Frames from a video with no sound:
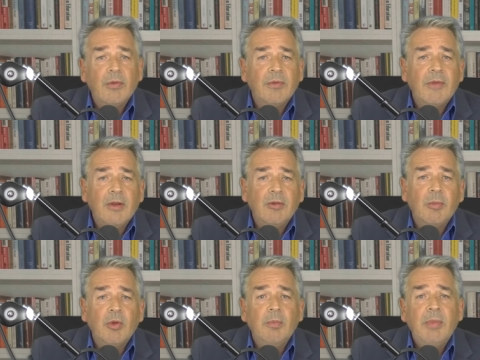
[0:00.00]
of the
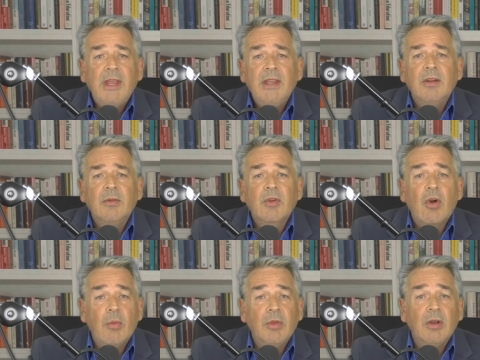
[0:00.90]
Venerable Bede, of
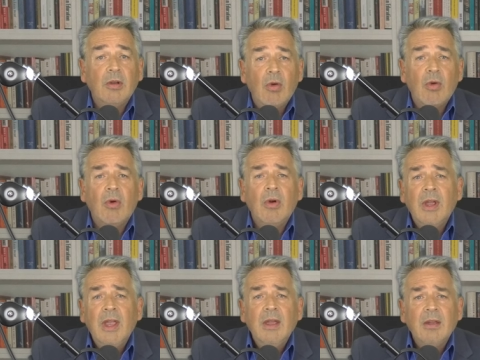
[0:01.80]
common law,